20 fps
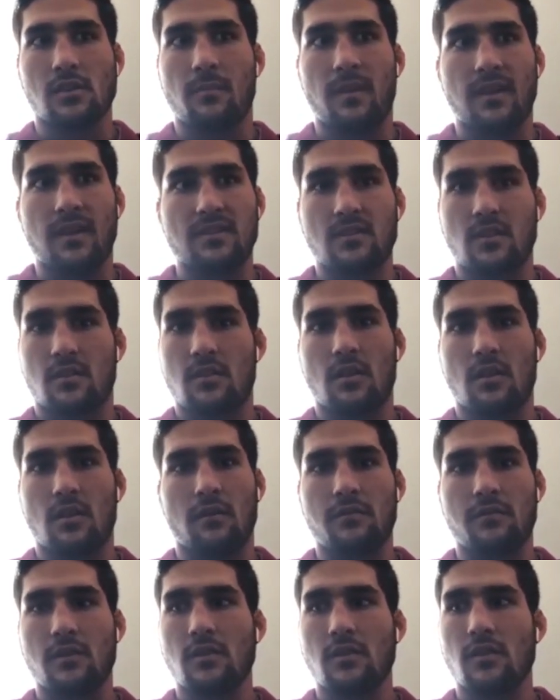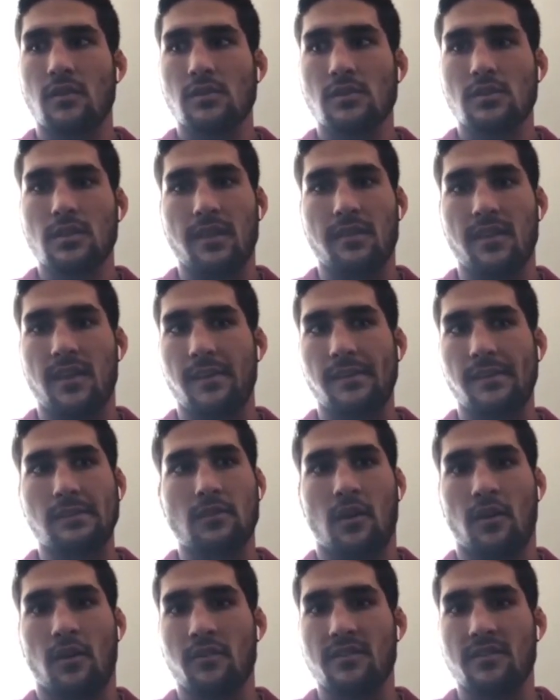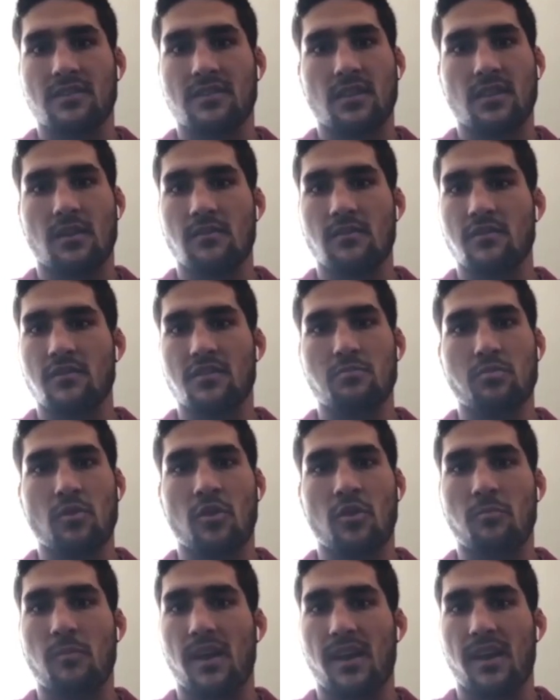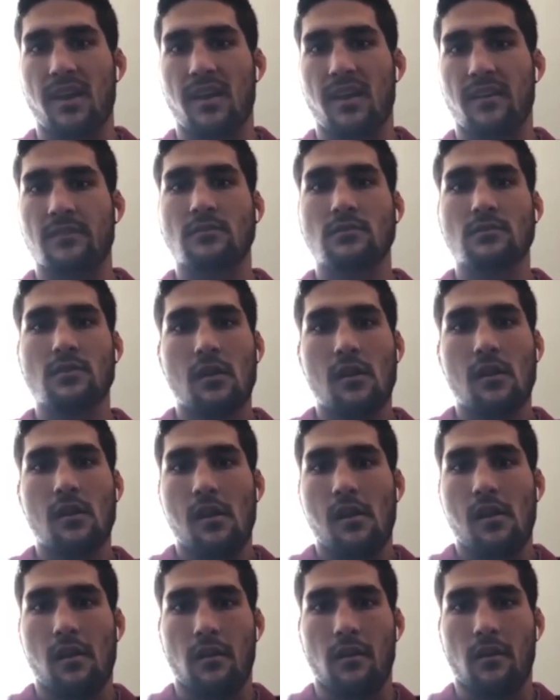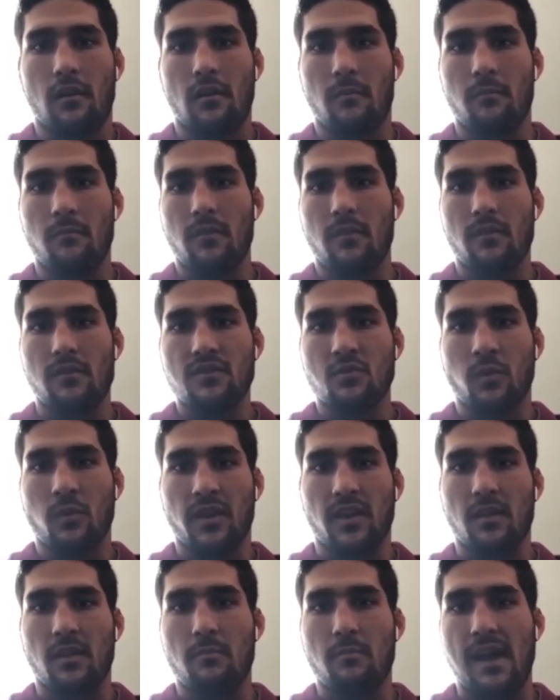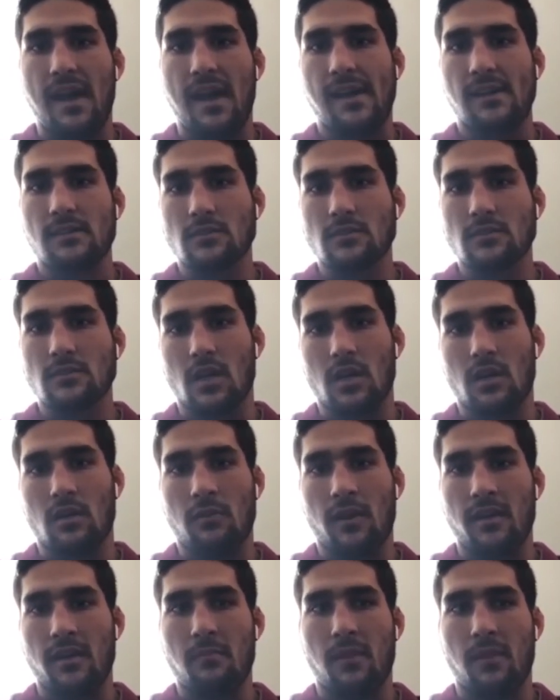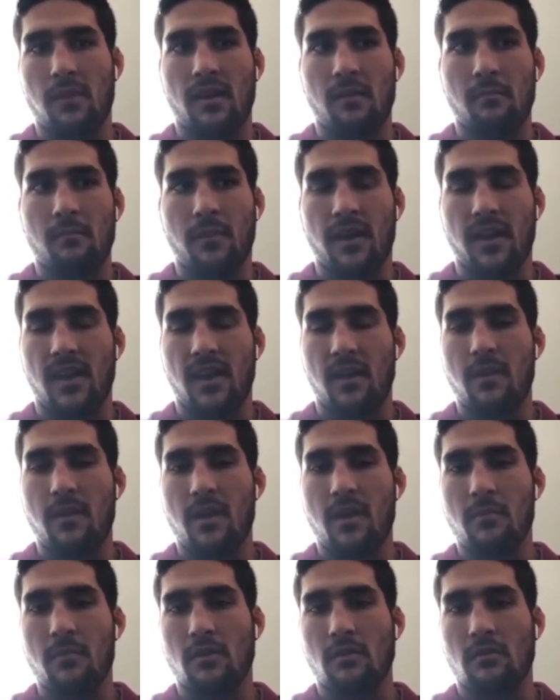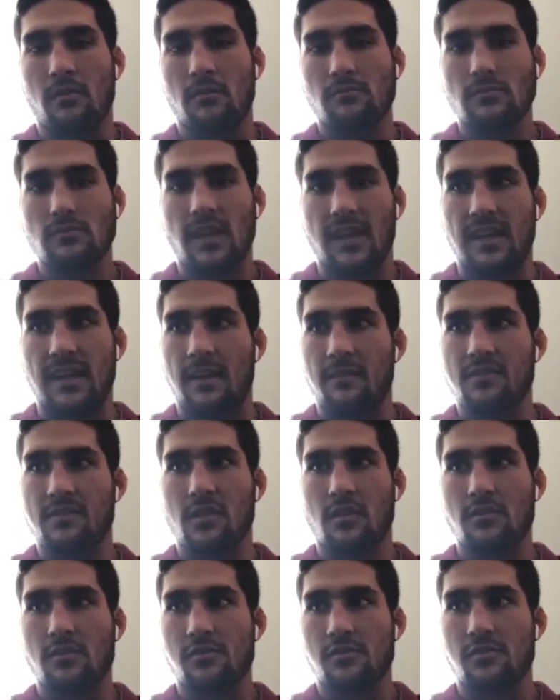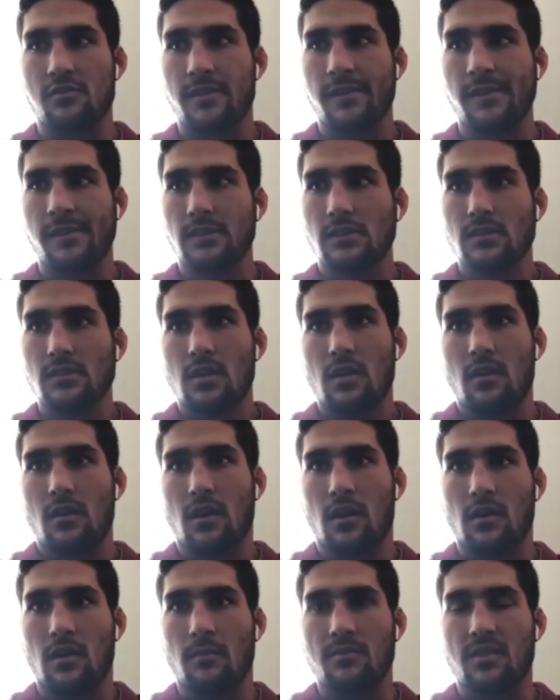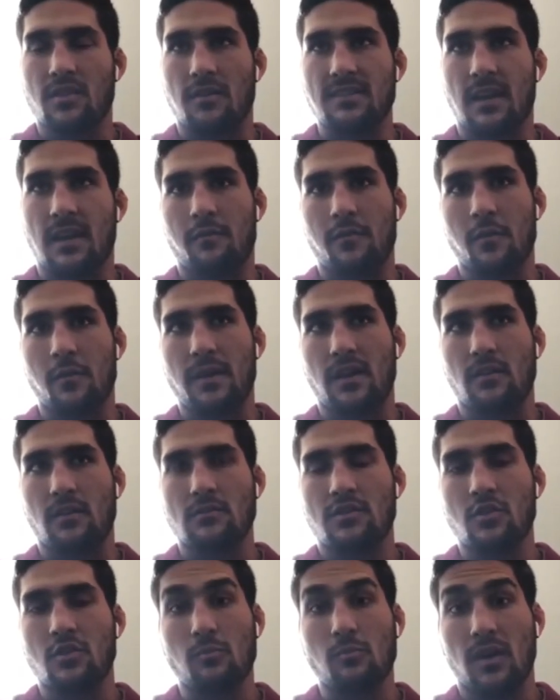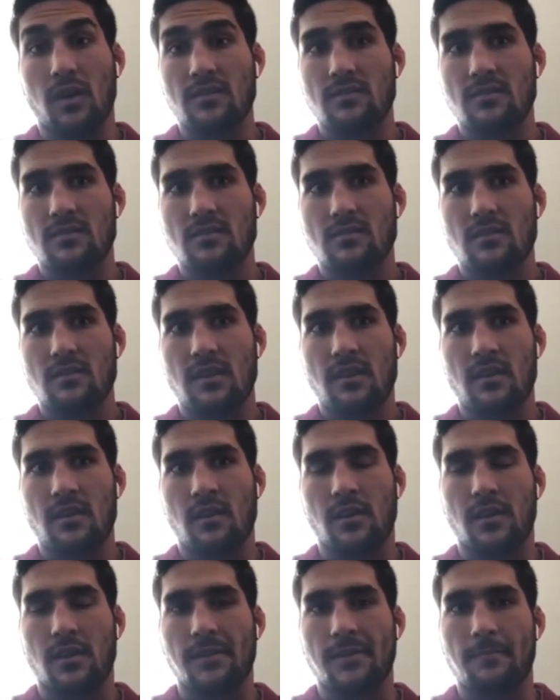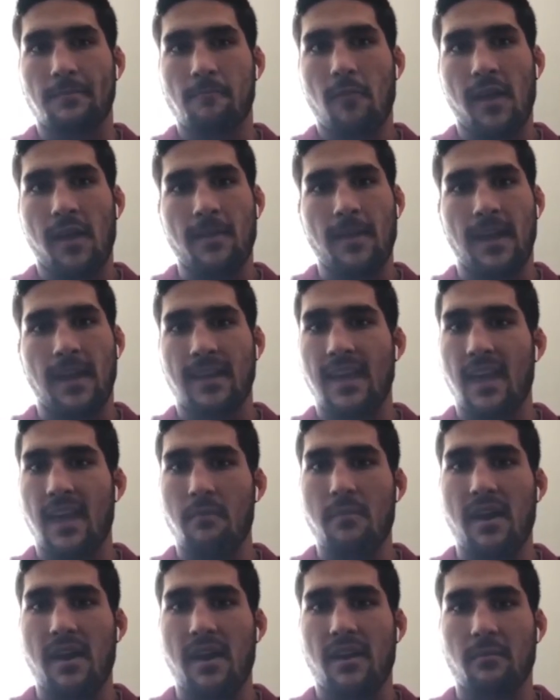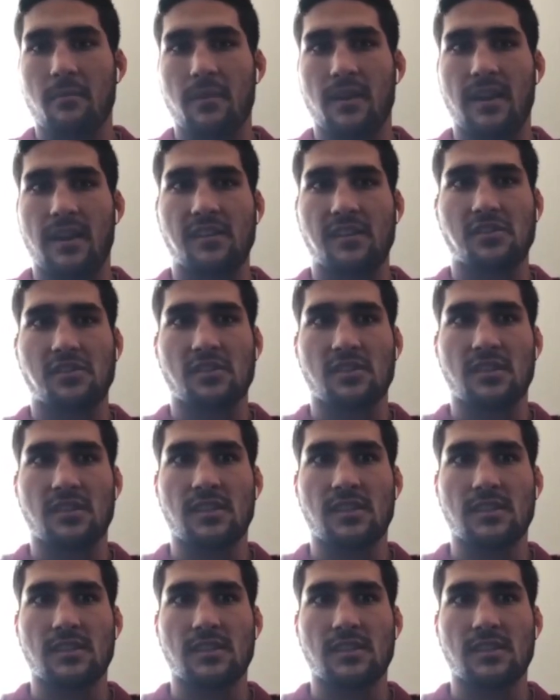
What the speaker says: I started off good, and then all of a sudden just broke my hand, swinging a bat, right in my hamate bone. Had to have surgery, so I was out for about 2 months, and then I came back, man, actually, and